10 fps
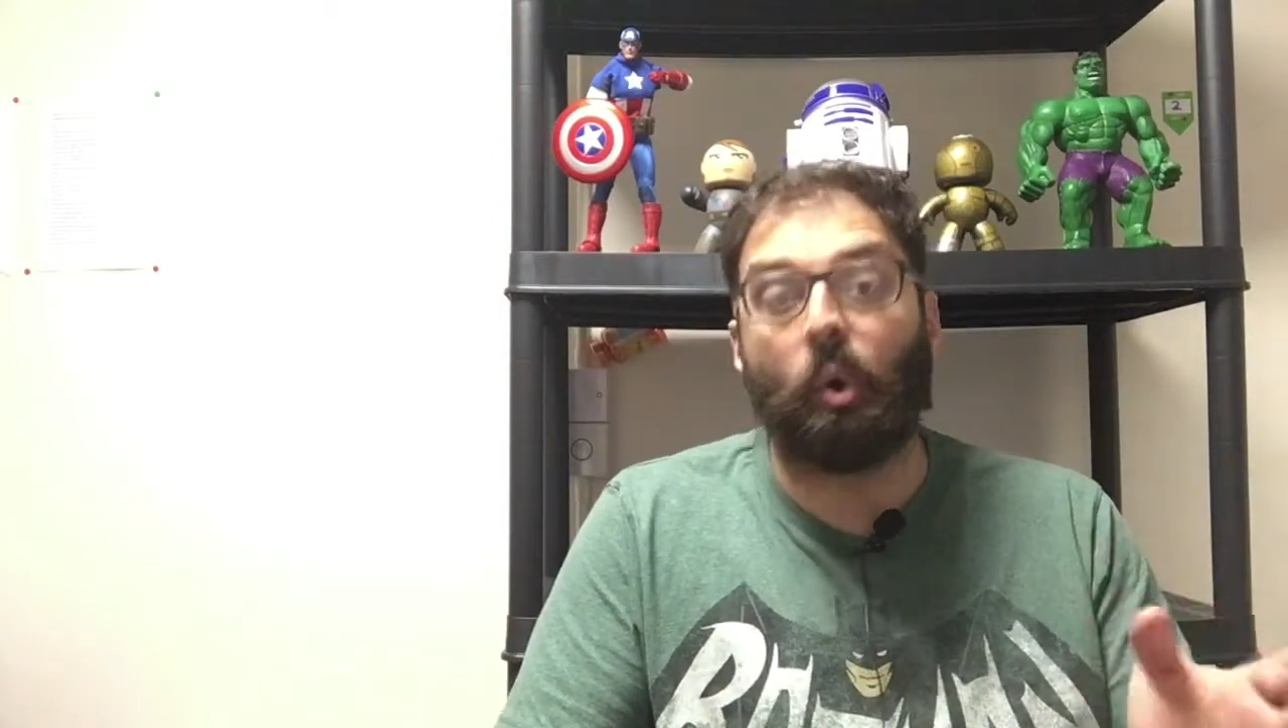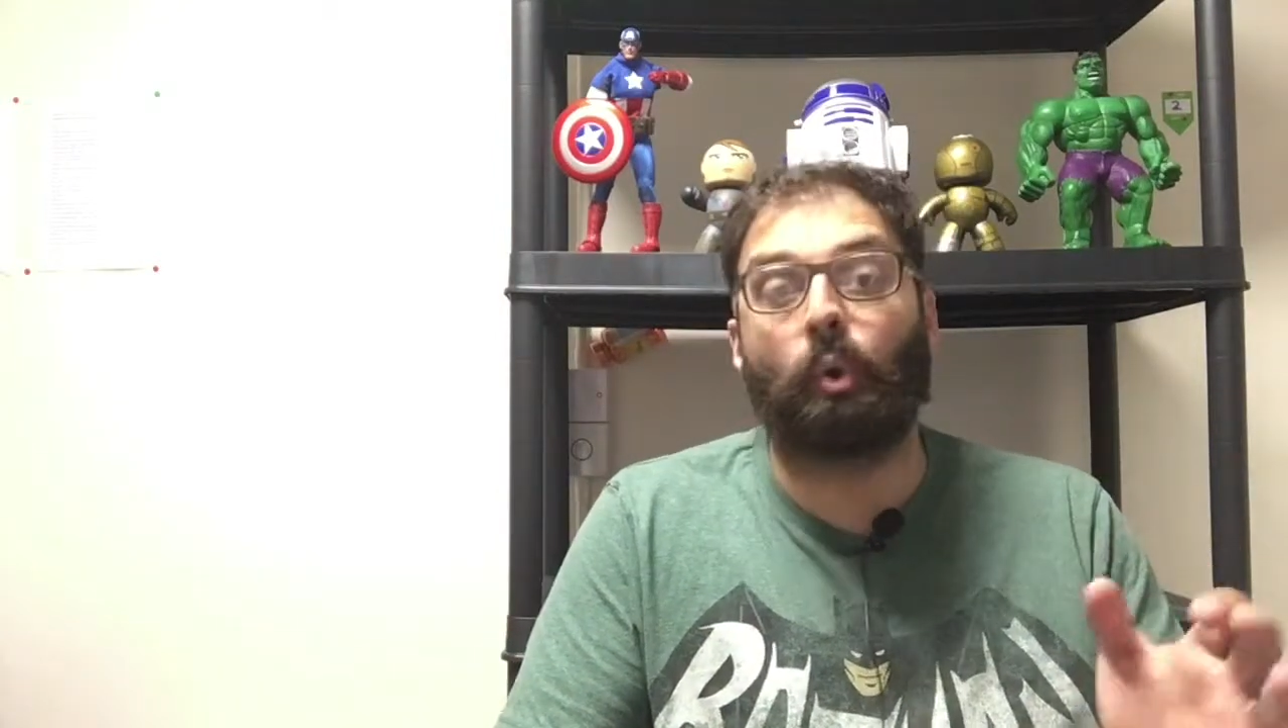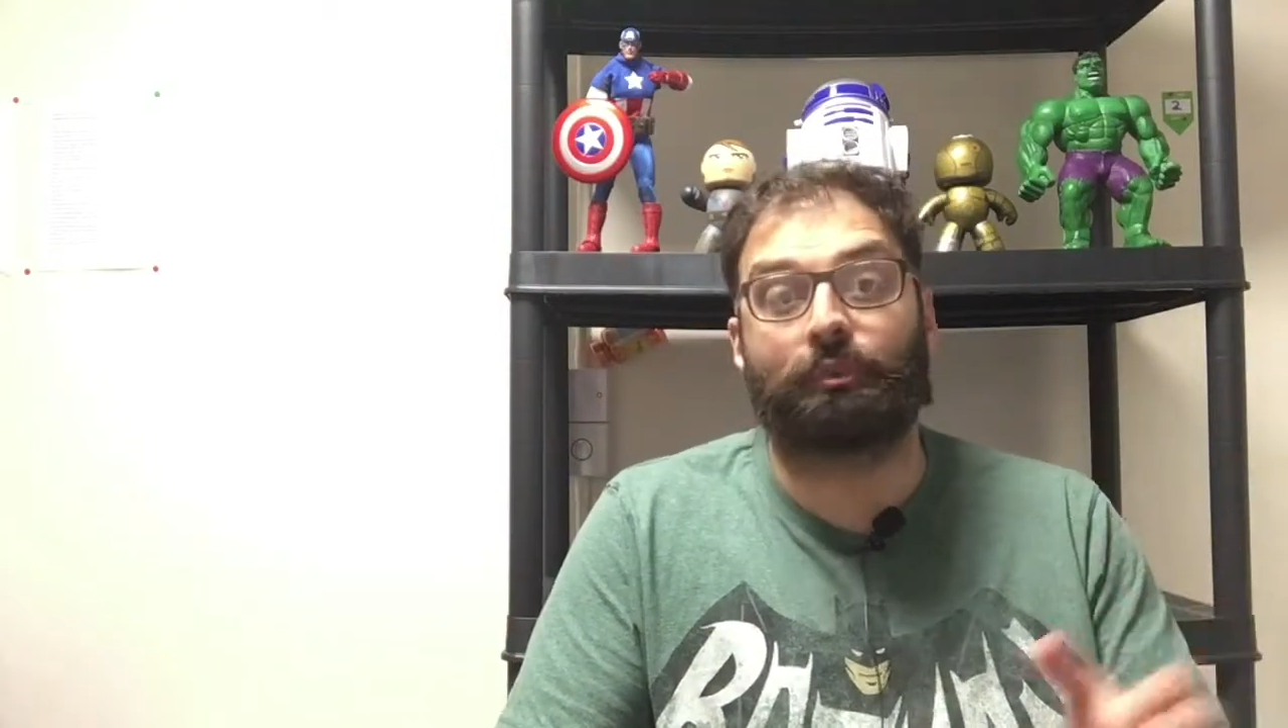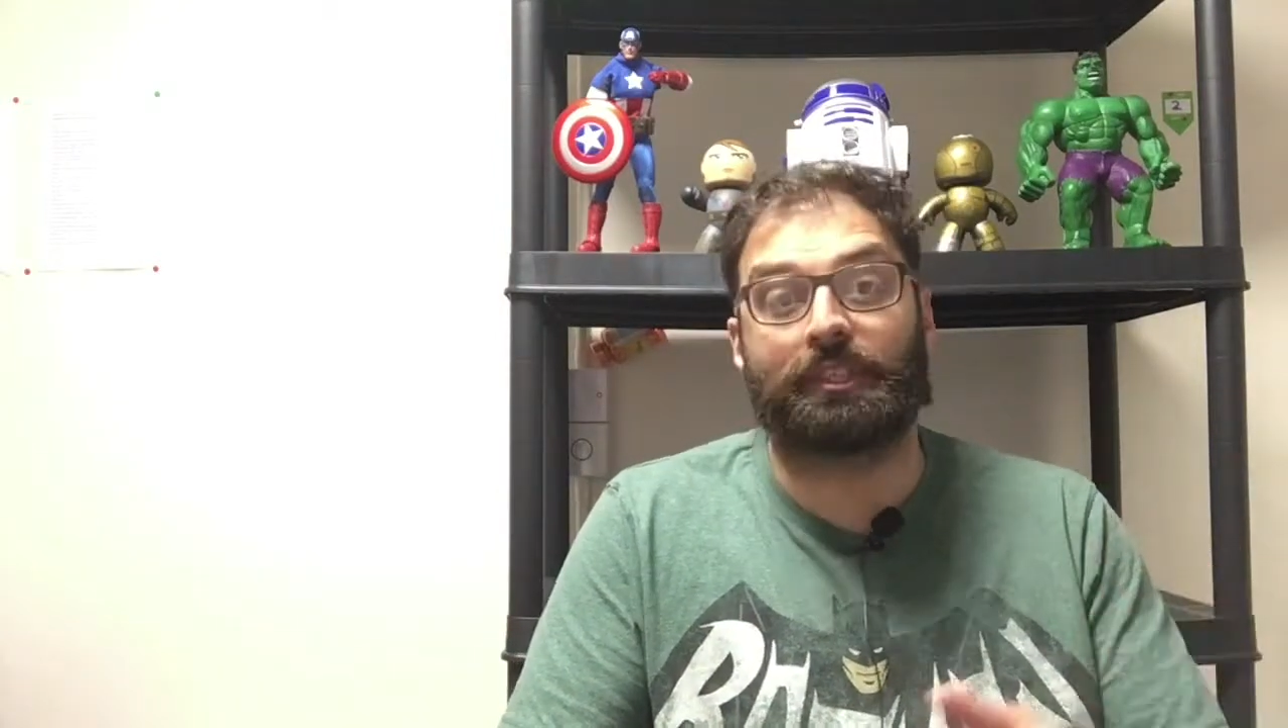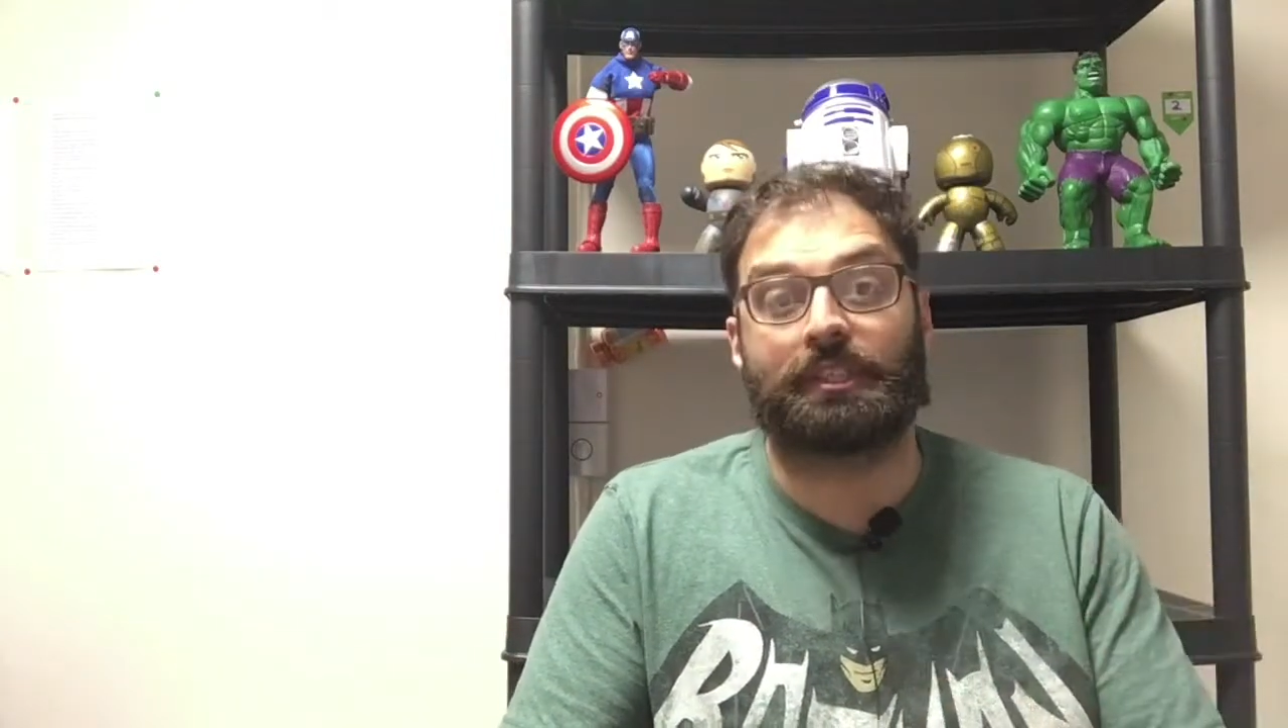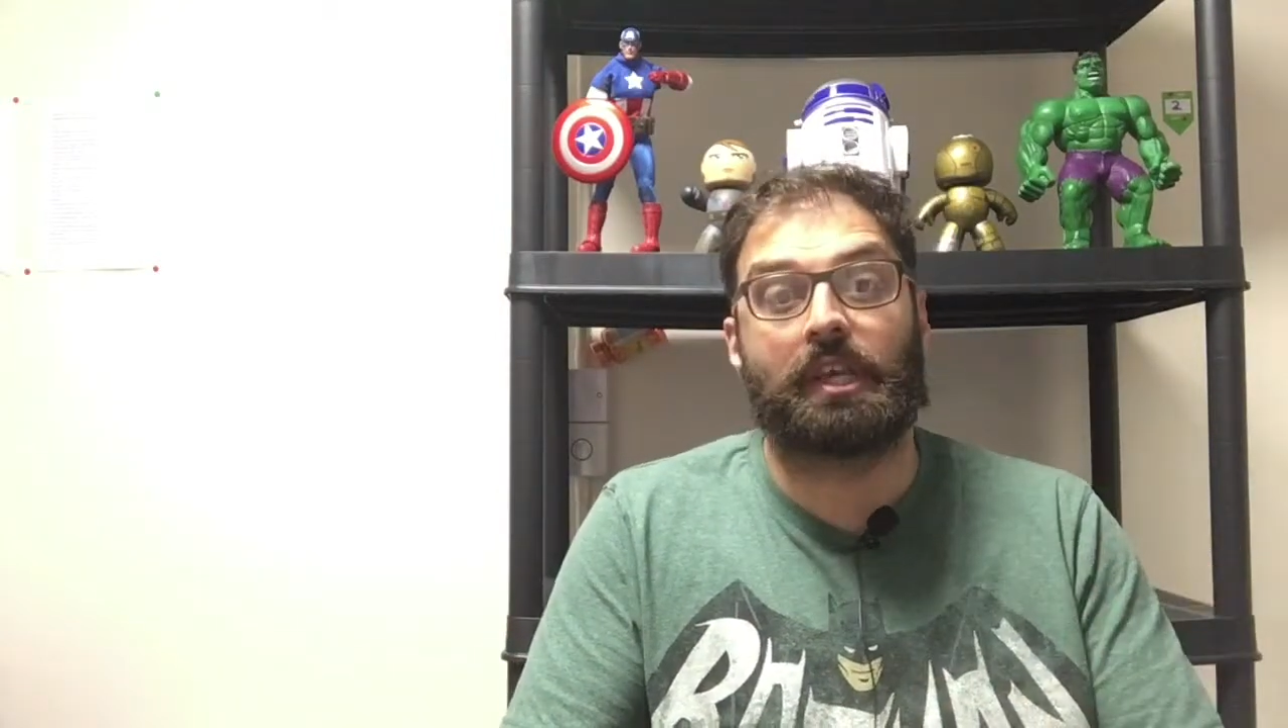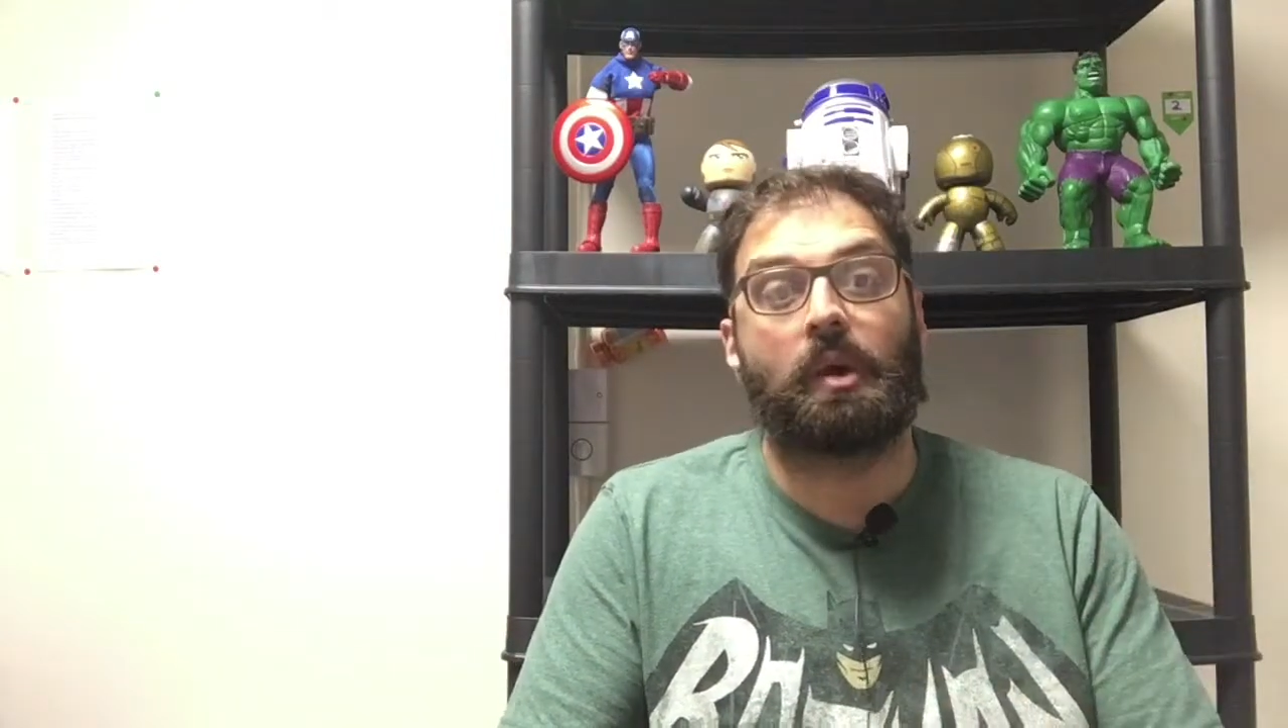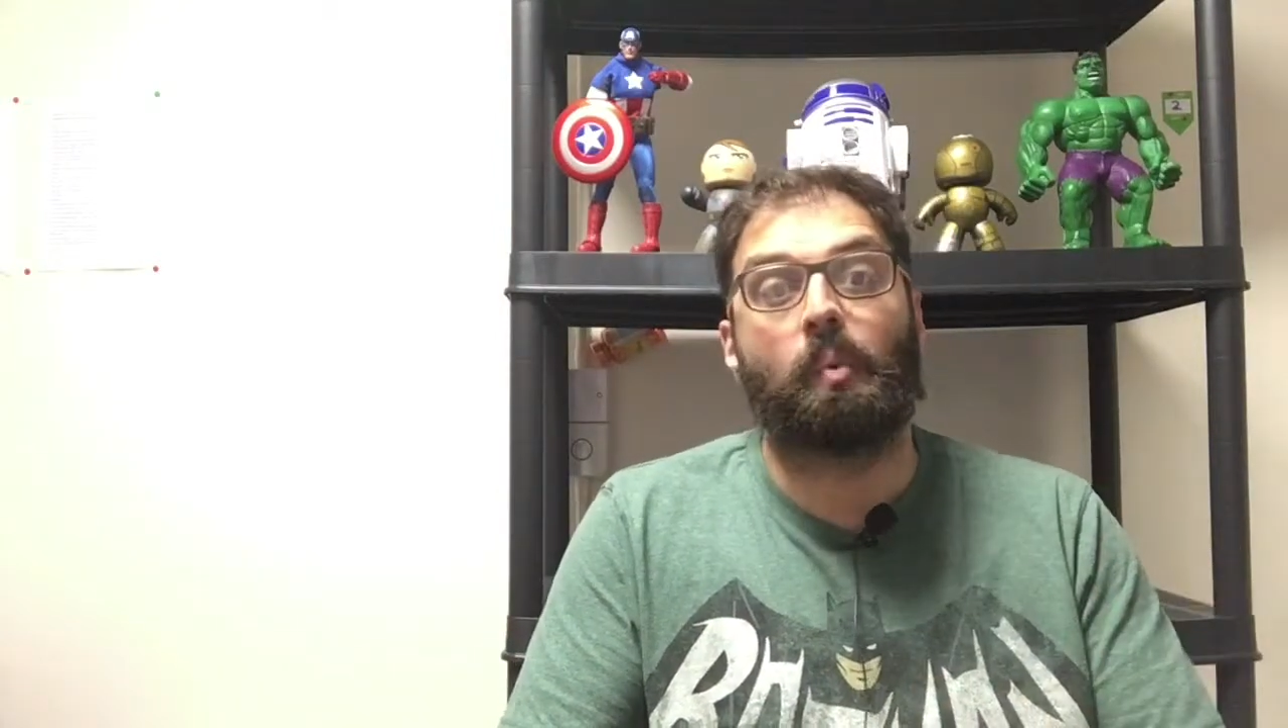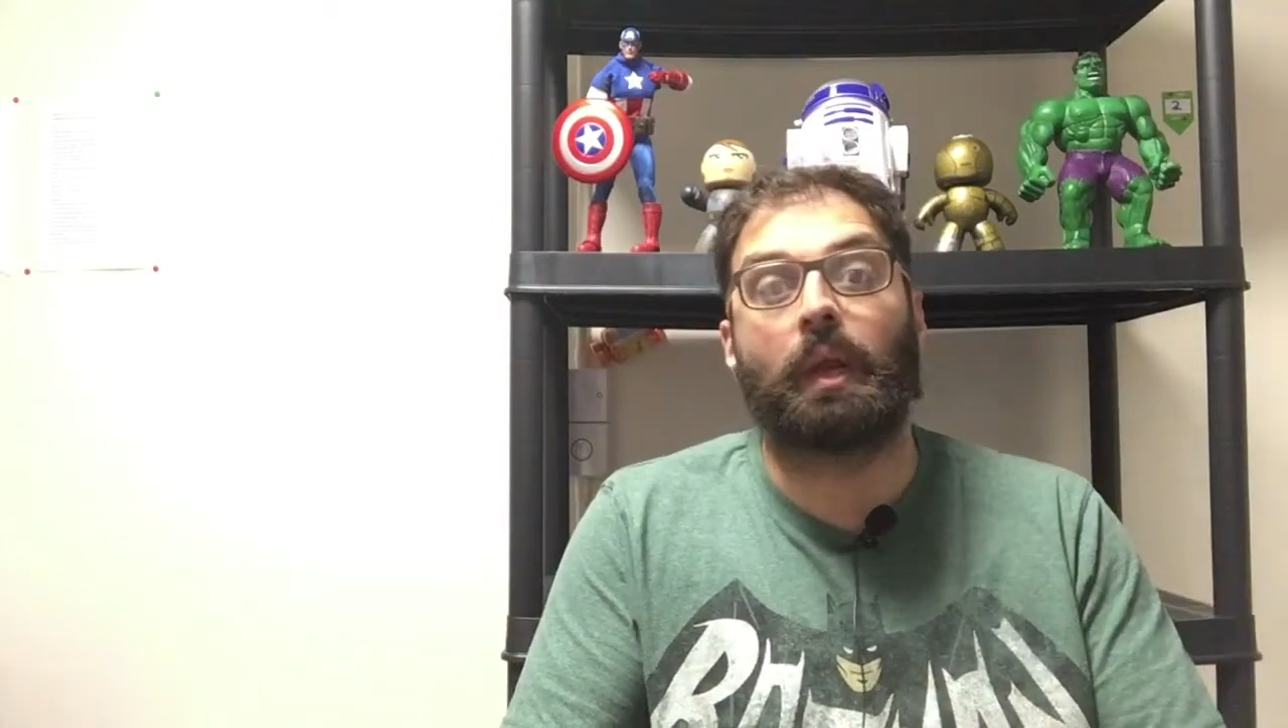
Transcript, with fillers: horses